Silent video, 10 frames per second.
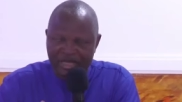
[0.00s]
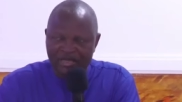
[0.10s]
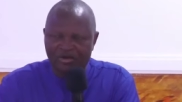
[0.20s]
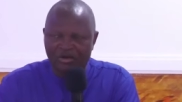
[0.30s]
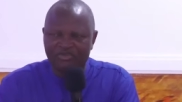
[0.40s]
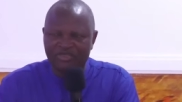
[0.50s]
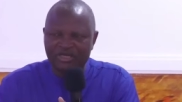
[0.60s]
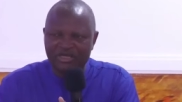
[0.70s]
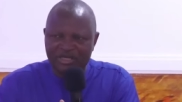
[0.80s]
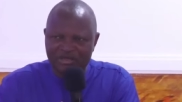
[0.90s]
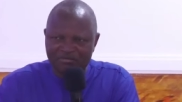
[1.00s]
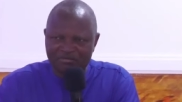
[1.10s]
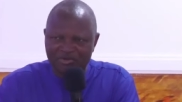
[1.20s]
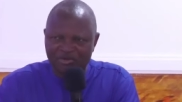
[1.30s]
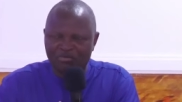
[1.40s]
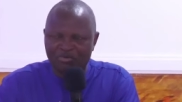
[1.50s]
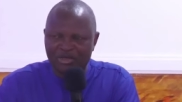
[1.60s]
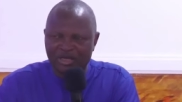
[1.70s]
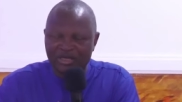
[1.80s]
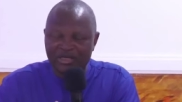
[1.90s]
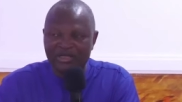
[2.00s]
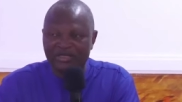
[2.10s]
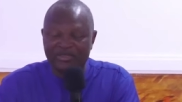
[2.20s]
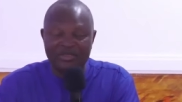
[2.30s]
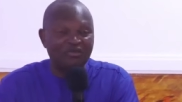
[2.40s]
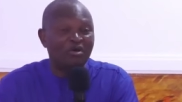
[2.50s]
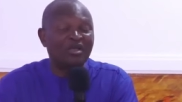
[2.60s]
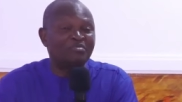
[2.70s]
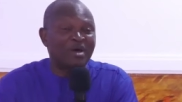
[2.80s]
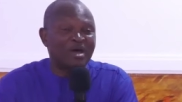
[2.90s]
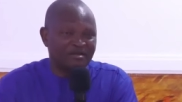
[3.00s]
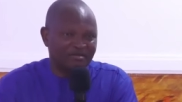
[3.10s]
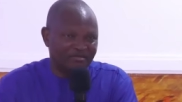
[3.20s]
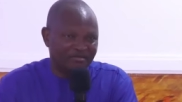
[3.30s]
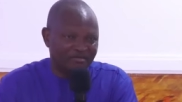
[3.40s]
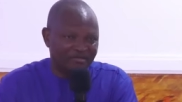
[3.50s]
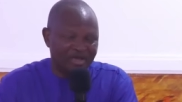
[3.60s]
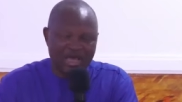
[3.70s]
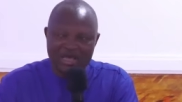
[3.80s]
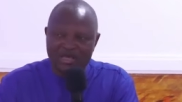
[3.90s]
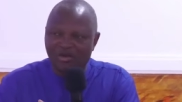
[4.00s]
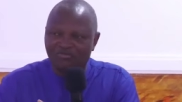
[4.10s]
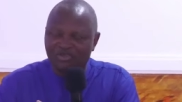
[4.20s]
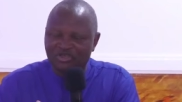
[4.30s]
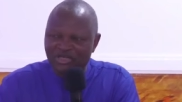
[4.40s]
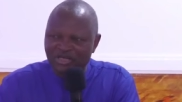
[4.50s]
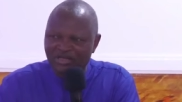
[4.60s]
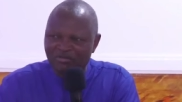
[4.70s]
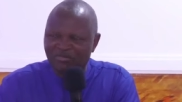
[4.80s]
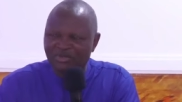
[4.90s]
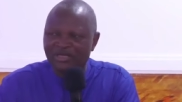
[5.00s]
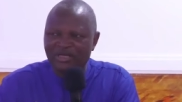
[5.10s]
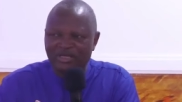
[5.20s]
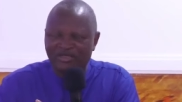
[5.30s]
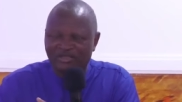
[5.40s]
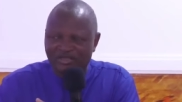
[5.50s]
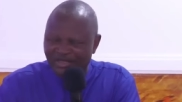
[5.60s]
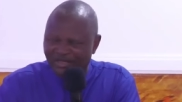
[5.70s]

You have seen him, your brother, in a sin. Your husband, you have seen him in a sin.